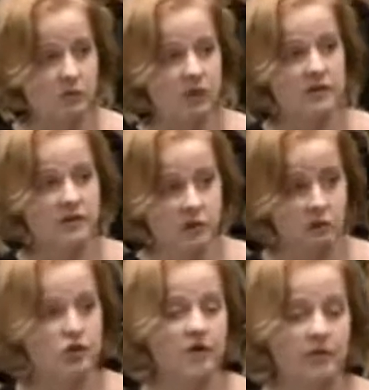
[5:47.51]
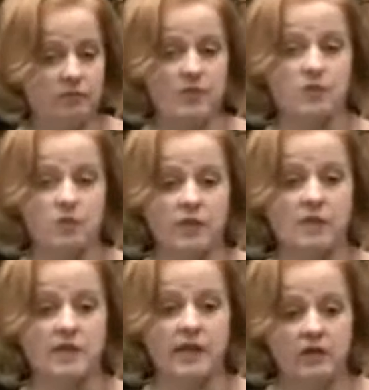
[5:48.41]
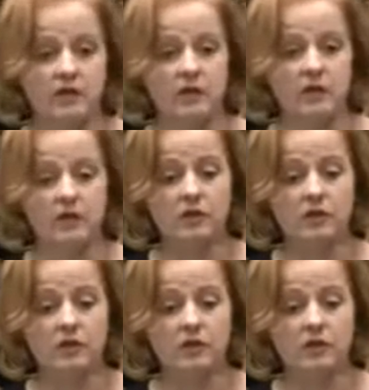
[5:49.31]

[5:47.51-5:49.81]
where too much emphasis was given